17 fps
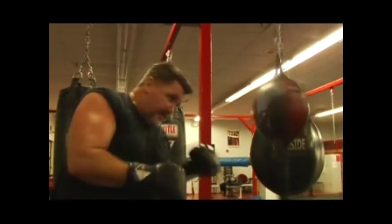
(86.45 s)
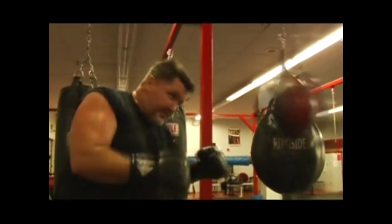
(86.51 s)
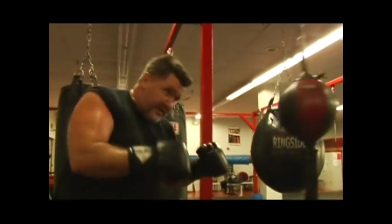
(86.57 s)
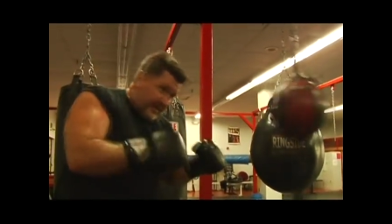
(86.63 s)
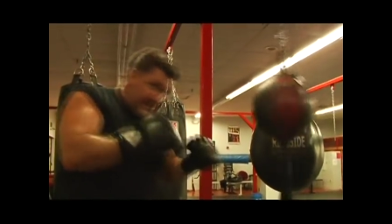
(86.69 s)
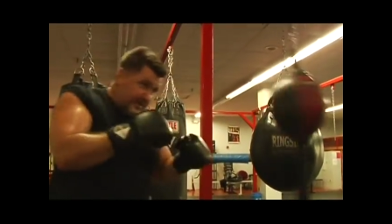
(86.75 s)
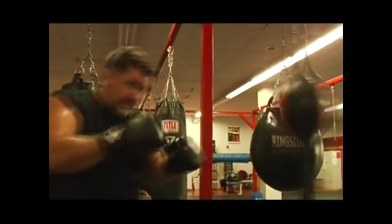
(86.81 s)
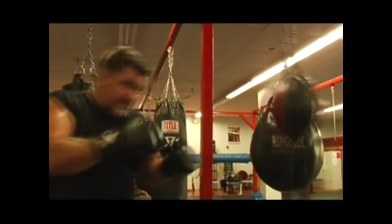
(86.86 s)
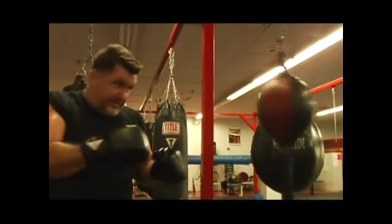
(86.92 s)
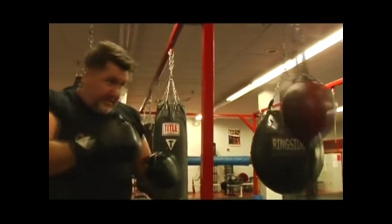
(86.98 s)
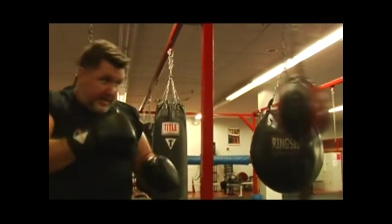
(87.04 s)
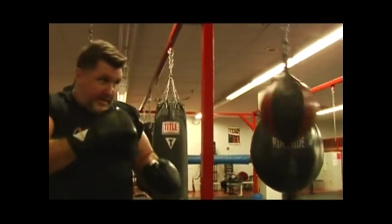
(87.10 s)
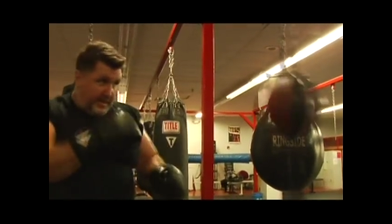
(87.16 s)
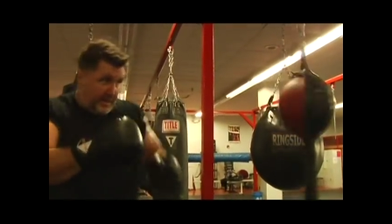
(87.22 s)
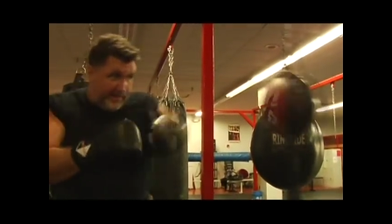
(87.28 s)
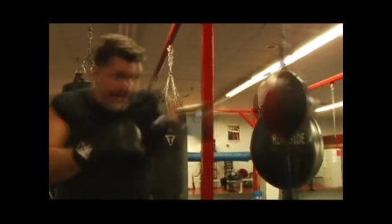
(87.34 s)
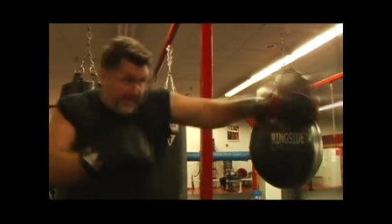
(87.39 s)
By the looks of
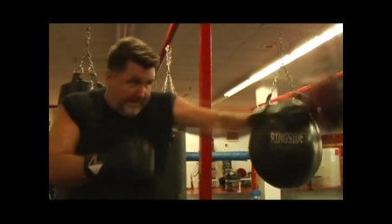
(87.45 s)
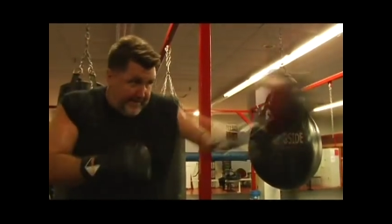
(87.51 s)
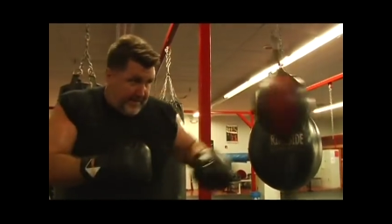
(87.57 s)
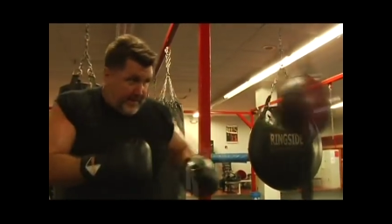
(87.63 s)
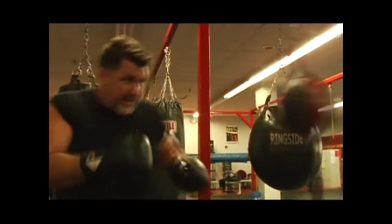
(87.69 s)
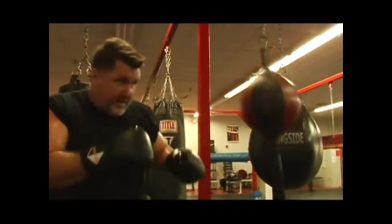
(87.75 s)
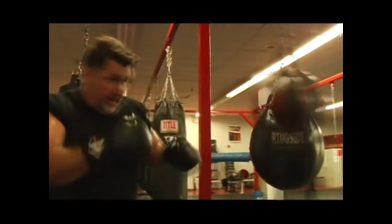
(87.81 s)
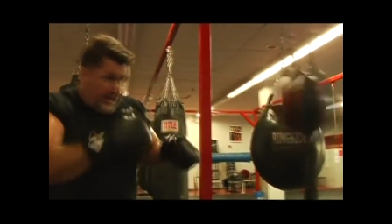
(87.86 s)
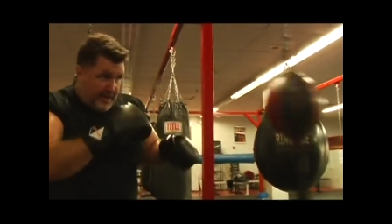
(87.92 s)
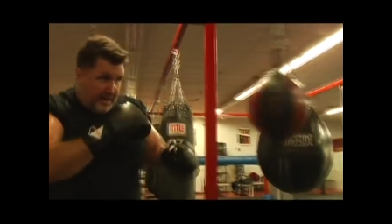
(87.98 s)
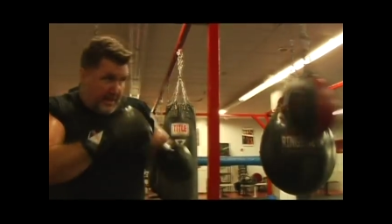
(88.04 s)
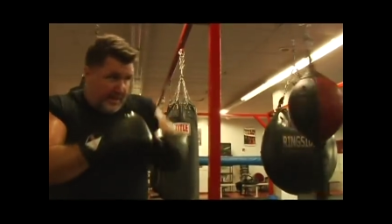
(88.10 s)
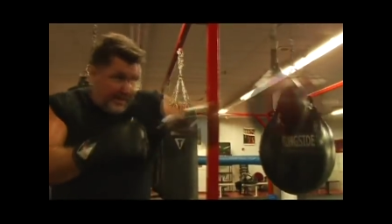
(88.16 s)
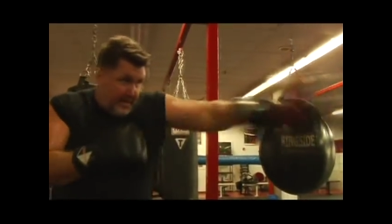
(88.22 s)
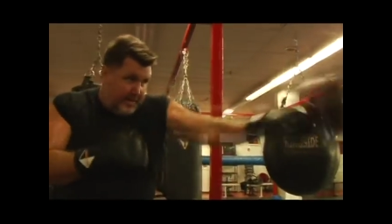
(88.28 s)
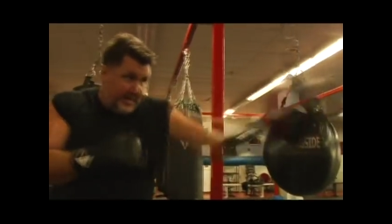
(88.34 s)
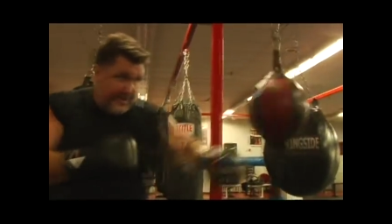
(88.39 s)
it,
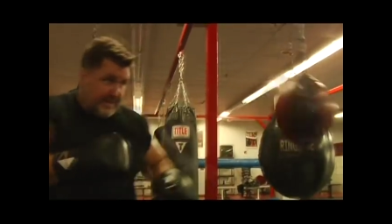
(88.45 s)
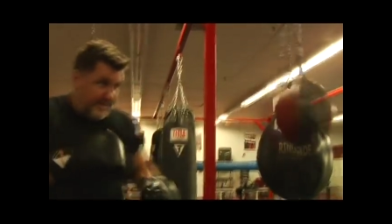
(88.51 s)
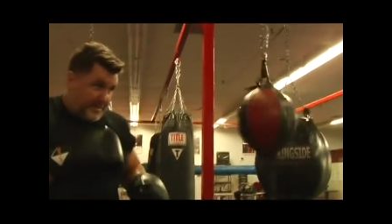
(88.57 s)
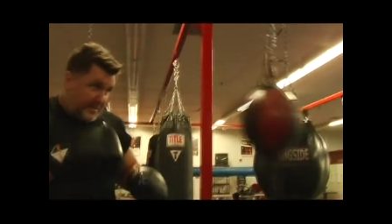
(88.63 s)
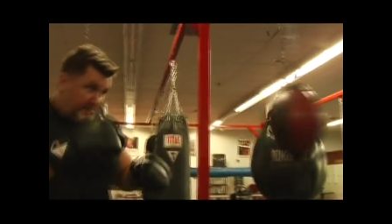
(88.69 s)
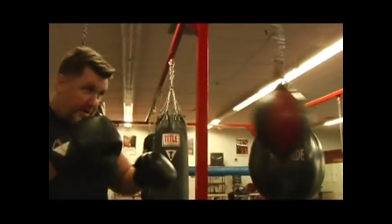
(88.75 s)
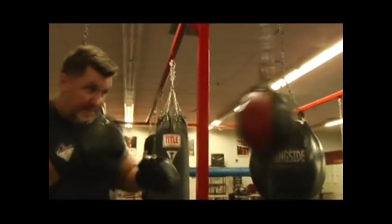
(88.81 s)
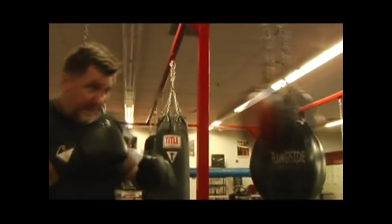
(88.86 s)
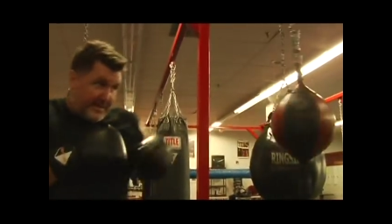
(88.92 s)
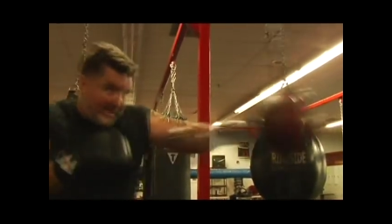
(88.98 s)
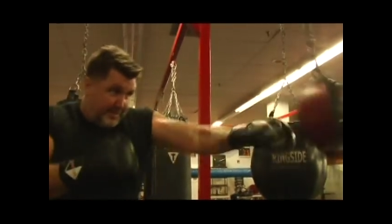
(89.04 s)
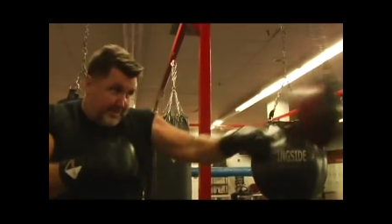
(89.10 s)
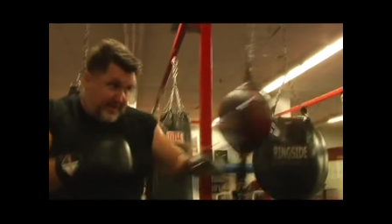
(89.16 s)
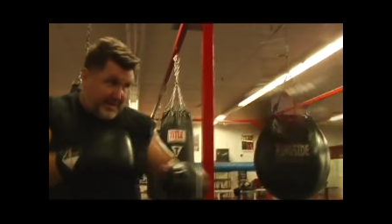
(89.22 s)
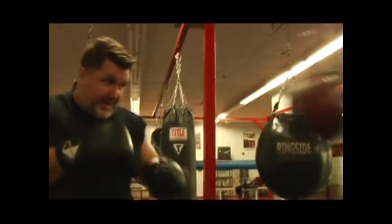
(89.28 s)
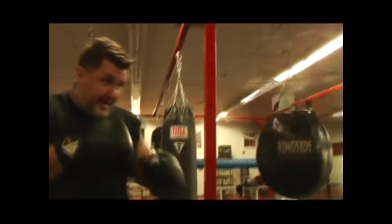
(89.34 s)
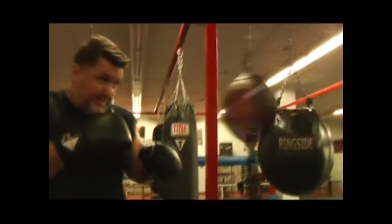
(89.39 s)
at least a month to
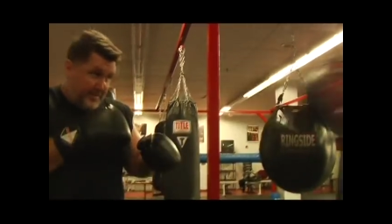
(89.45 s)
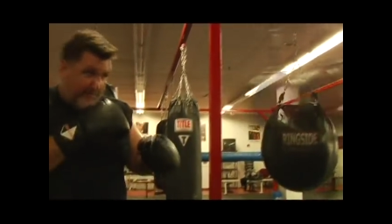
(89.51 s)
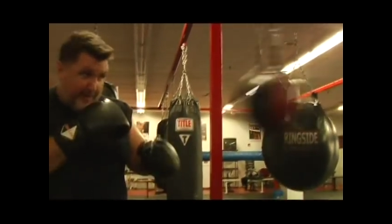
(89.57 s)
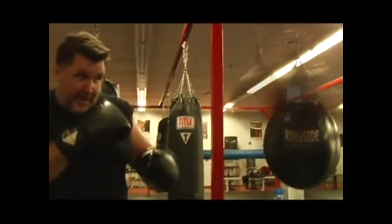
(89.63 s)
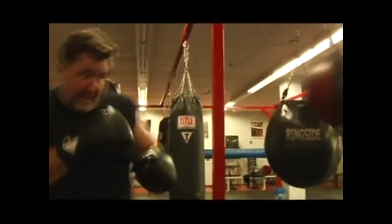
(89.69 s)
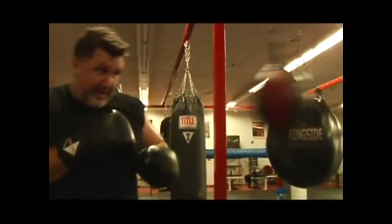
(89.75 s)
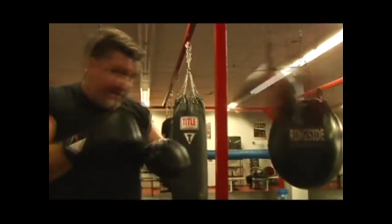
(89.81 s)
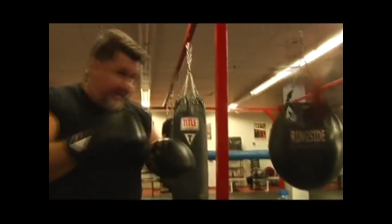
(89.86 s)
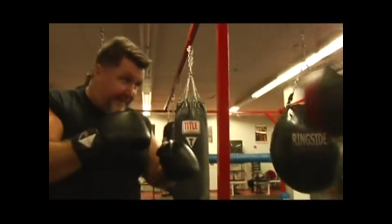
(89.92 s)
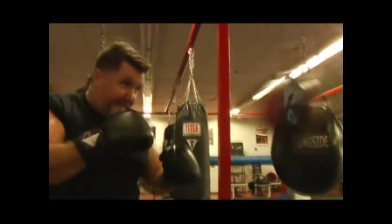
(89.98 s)
get my timing back.